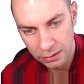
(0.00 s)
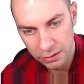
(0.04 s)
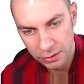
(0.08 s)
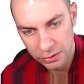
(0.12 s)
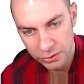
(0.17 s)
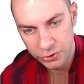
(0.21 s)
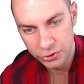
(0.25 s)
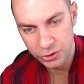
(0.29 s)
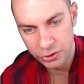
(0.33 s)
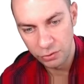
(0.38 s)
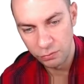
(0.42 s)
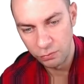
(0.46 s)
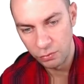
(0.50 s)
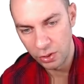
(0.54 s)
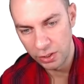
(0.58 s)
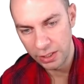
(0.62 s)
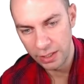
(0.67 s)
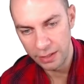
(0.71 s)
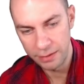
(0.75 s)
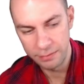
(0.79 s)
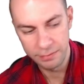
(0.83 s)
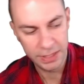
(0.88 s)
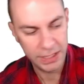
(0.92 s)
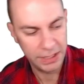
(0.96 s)
So what
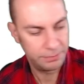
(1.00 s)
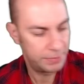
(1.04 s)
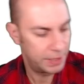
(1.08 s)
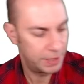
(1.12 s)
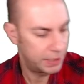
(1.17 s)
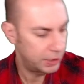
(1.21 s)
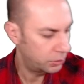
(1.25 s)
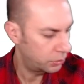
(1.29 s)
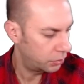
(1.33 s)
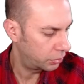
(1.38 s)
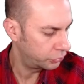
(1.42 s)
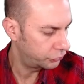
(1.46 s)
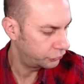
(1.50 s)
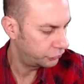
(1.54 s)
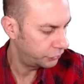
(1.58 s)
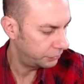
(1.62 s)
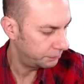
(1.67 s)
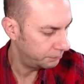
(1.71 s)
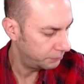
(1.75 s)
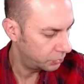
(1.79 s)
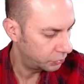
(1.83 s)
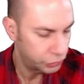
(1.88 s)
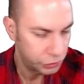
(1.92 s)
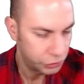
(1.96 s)
I mean by
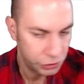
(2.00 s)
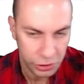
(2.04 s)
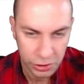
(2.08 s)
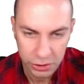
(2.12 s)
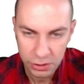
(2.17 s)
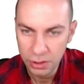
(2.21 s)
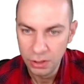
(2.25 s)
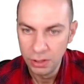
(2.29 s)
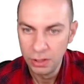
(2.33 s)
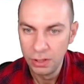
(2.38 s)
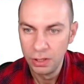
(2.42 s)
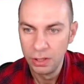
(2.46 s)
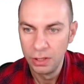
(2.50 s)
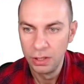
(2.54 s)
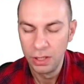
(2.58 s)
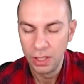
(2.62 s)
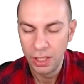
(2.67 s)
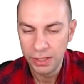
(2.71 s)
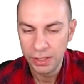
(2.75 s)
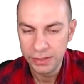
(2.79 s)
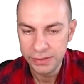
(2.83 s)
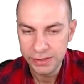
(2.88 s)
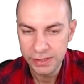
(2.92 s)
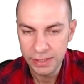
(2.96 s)
contribution,
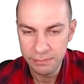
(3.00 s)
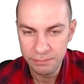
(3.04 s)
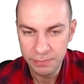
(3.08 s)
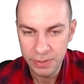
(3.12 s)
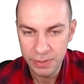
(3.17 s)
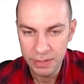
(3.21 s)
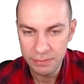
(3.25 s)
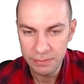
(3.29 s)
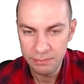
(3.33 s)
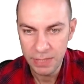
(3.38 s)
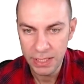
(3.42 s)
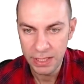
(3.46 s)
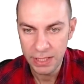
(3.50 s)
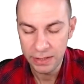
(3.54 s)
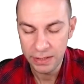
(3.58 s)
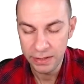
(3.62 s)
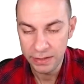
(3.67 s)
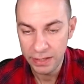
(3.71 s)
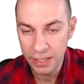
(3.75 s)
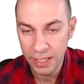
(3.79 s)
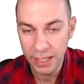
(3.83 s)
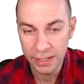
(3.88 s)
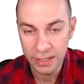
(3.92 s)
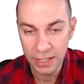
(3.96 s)
I simply mean
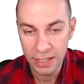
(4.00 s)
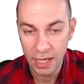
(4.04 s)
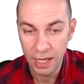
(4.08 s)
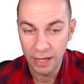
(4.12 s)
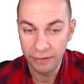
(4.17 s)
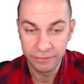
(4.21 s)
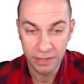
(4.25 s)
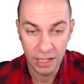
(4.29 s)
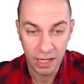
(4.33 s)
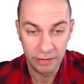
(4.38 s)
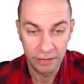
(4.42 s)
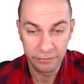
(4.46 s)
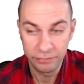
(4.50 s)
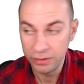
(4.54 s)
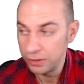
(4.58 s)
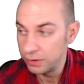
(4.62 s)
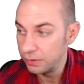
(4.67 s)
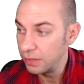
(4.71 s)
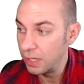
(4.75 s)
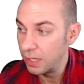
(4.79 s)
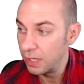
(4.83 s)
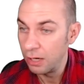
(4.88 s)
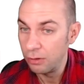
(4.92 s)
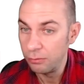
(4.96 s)
that I've covered
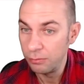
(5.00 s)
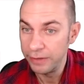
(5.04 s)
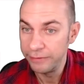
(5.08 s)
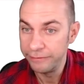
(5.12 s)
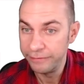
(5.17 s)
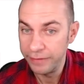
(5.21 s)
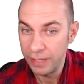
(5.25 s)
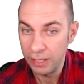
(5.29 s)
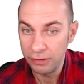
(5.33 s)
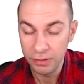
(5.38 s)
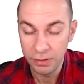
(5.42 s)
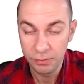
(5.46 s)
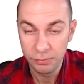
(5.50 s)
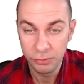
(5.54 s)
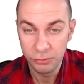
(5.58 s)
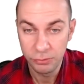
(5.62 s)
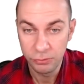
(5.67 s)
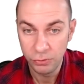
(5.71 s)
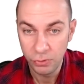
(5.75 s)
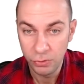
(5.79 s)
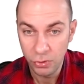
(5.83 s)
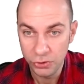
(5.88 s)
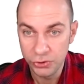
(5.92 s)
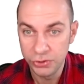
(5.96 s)
now my variable
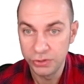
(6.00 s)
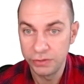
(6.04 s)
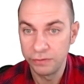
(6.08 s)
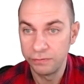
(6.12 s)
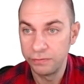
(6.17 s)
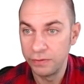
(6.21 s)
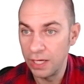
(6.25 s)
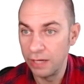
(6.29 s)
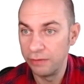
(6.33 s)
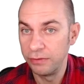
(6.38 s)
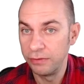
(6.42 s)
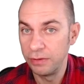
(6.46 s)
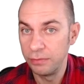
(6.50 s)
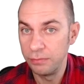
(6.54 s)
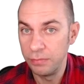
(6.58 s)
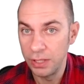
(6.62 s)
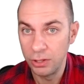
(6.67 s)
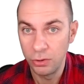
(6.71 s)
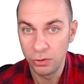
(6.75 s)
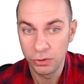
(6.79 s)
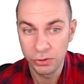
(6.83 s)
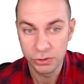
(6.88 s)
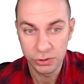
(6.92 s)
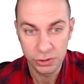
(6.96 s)
costs, I've covered my
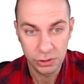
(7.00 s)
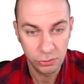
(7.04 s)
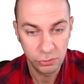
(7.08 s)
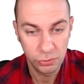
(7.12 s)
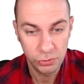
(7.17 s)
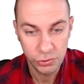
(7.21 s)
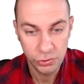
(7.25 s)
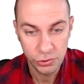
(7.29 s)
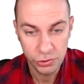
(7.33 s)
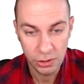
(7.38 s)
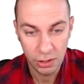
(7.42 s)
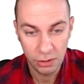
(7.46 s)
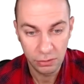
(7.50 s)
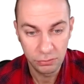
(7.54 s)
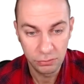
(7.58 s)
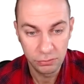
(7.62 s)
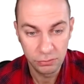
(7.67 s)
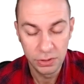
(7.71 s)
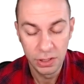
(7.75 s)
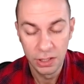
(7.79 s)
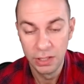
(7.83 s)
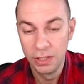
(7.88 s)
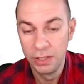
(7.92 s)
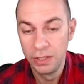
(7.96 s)
cost of goods sold,
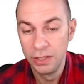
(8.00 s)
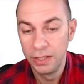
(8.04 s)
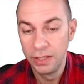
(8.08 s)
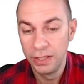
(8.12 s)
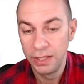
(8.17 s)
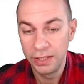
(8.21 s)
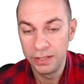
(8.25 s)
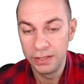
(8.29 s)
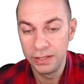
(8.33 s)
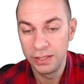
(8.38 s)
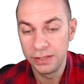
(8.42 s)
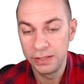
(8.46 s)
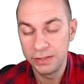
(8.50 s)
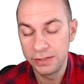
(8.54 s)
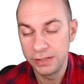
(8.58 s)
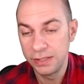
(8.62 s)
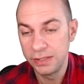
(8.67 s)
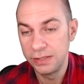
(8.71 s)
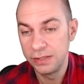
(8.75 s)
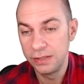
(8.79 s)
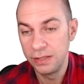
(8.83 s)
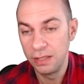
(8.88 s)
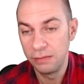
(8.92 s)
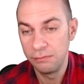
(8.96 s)
and this
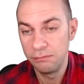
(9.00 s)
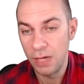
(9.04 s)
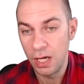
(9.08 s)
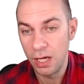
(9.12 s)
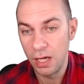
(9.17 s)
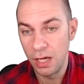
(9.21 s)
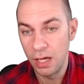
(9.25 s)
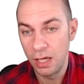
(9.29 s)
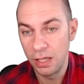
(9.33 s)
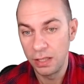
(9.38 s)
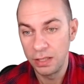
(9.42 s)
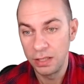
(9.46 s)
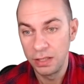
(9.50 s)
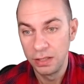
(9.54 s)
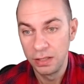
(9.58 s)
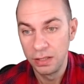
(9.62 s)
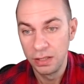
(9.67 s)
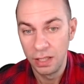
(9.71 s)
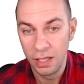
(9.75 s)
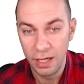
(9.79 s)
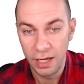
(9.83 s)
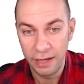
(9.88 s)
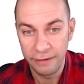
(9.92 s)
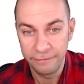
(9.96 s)
is the money
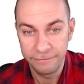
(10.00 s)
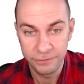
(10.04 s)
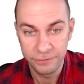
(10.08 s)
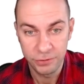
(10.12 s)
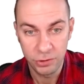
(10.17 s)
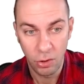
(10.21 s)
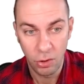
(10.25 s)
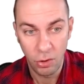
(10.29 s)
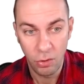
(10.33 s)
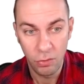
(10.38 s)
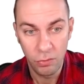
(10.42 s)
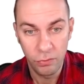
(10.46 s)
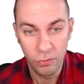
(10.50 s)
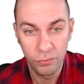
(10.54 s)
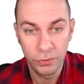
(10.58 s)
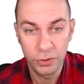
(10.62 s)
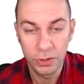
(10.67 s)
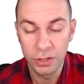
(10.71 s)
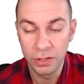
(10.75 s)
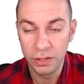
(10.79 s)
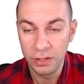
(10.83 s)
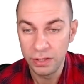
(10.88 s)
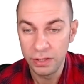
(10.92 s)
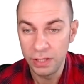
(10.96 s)
left
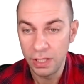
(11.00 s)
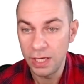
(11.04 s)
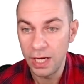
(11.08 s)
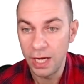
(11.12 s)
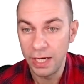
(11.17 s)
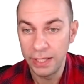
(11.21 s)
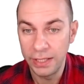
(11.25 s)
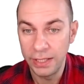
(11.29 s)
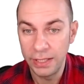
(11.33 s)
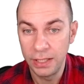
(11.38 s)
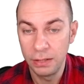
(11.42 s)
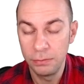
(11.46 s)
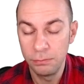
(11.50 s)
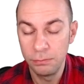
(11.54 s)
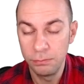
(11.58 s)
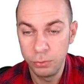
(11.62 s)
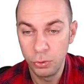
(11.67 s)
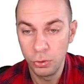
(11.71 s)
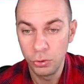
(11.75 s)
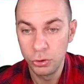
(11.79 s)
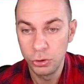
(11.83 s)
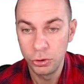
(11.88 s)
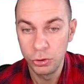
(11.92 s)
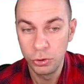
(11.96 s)
over that I can
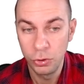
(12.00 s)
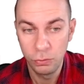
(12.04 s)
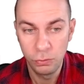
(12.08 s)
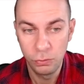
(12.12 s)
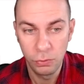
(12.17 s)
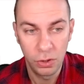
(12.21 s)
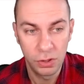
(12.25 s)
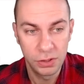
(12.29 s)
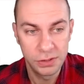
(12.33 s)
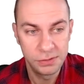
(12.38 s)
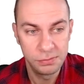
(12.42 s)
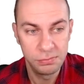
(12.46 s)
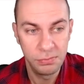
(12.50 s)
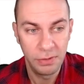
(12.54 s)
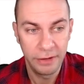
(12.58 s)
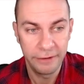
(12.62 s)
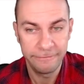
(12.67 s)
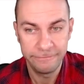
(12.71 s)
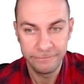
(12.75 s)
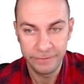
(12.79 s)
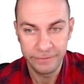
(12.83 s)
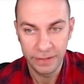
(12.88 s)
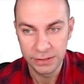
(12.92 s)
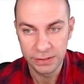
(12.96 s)
put towards my
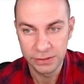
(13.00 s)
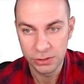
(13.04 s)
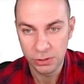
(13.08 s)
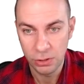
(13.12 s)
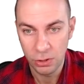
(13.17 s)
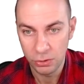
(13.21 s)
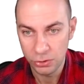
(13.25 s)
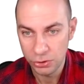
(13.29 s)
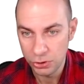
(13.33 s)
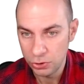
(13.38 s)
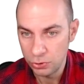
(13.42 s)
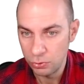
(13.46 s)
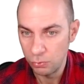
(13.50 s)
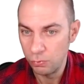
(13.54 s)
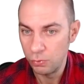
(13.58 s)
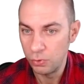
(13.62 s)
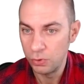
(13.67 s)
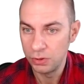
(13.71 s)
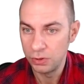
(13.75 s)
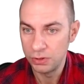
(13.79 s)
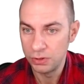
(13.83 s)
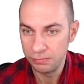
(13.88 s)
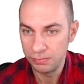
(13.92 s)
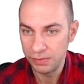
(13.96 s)
fixed costs,
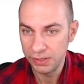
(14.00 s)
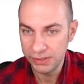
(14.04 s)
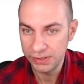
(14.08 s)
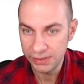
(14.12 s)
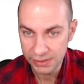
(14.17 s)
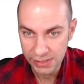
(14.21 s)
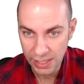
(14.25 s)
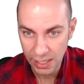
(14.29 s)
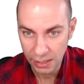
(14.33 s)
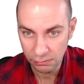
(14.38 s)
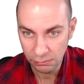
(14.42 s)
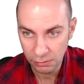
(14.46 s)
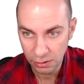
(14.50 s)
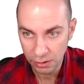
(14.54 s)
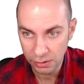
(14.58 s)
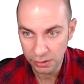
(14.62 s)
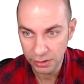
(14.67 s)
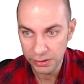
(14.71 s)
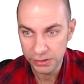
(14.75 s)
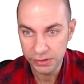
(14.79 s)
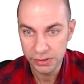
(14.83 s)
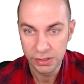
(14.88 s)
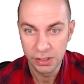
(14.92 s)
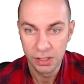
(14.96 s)
towards my
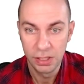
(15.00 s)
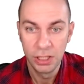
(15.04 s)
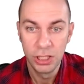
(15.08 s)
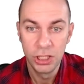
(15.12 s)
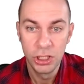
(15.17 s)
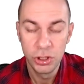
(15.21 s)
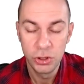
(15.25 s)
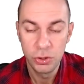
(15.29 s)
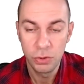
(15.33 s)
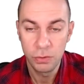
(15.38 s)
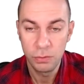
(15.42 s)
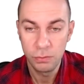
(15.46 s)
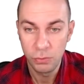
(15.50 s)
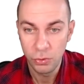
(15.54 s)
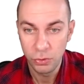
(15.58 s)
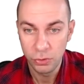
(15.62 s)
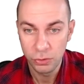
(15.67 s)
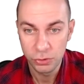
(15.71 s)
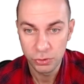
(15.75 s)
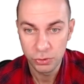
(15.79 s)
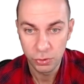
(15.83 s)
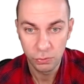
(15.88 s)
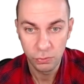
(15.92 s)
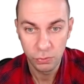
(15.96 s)
salaries,
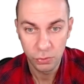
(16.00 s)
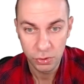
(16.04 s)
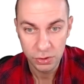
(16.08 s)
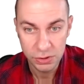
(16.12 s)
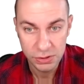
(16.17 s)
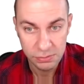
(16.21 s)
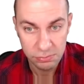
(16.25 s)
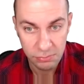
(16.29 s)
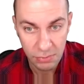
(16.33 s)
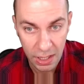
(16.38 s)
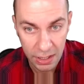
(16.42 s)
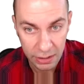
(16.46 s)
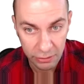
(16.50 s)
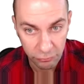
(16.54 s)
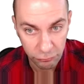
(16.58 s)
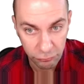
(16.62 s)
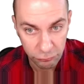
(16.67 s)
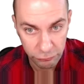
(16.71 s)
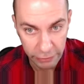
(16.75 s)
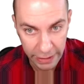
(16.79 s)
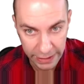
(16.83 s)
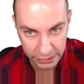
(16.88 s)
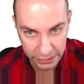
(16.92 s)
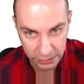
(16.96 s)
towards my
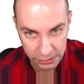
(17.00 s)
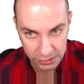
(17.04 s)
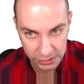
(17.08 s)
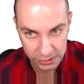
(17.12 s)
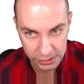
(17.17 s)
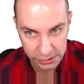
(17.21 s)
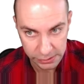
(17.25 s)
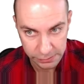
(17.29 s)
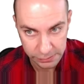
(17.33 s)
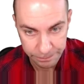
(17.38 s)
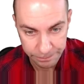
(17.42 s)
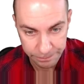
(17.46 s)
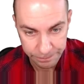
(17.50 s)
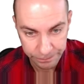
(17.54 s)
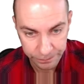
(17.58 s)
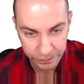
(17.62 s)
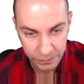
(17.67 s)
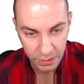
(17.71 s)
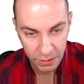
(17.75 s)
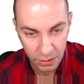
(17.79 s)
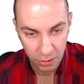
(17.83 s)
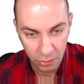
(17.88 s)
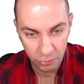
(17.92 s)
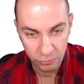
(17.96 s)
rents.
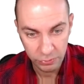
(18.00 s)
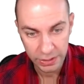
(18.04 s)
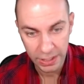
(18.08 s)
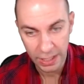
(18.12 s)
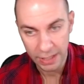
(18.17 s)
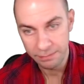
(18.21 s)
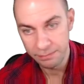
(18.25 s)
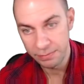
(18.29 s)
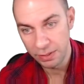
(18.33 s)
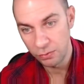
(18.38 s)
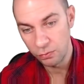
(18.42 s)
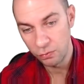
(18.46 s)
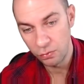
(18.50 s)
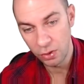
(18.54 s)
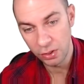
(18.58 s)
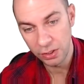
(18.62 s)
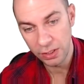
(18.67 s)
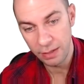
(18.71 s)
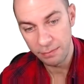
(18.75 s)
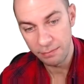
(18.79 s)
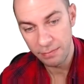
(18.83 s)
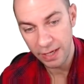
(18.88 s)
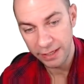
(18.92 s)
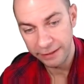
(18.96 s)
Okay, but what
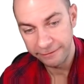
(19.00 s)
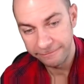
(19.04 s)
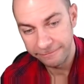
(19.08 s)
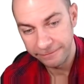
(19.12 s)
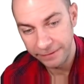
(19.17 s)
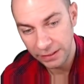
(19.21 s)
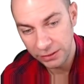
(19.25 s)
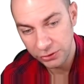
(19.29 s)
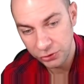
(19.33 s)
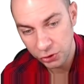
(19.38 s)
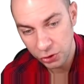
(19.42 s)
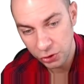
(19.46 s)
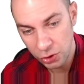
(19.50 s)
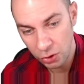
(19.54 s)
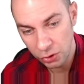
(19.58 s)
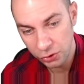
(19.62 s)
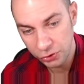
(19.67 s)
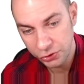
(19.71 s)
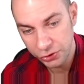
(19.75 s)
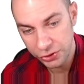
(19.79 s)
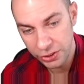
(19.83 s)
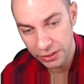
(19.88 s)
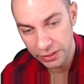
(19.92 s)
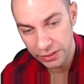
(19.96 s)
are my fixed
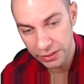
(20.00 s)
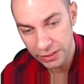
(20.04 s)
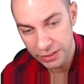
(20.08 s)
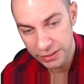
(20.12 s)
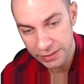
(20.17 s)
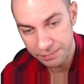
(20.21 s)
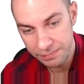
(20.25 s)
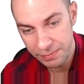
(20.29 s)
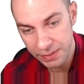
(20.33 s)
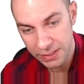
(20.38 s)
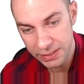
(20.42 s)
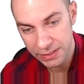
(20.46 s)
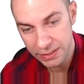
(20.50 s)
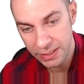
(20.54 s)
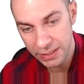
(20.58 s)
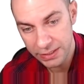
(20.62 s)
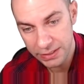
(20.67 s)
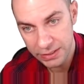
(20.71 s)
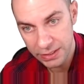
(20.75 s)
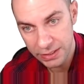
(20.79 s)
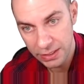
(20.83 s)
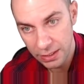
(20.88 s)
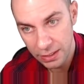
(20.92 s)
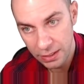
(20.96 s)
costs in this
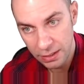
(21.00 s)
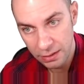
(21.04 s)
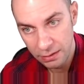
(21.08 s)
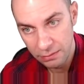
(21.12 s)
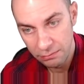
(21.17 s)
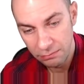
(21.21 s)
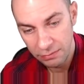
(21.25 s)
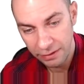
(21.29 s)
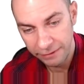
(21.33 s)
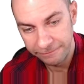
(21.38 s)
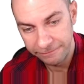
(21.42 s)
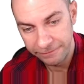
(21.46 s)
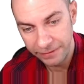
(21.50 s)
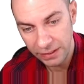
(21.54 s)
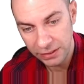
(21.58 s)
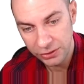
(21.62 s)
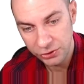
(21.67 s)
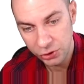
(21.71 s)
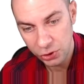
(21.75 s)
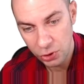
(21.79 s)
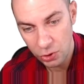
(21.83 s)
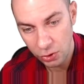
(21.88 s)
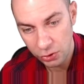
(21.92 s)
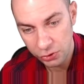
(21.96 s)
business? My
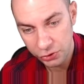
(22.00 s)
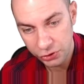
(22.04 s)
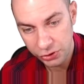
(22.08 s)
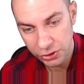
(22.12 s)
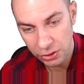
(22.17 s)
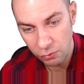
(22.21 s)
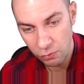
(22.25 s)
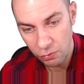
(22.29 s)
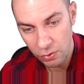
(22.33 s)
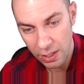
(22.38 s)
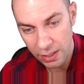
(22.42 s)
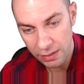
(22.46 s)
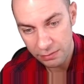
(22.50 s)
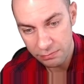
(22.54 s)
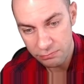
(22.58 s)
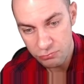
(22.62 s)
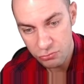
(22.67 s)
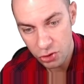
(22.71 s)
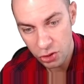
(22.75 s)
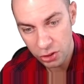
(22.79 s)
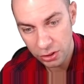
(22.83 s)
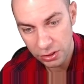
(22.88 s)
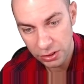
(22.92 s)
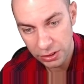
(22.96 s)
fixed costs are 1
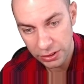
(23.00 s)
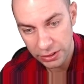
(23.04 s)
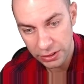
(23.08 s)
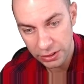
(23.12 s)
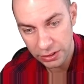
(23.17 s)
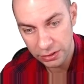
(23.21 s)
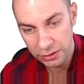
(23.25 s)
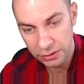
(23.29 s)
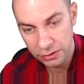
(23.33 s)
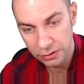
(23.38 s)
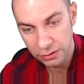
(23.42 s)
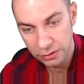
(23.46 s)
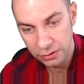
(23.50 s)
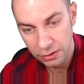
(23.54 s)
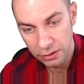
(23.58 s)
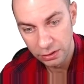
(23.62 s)
million.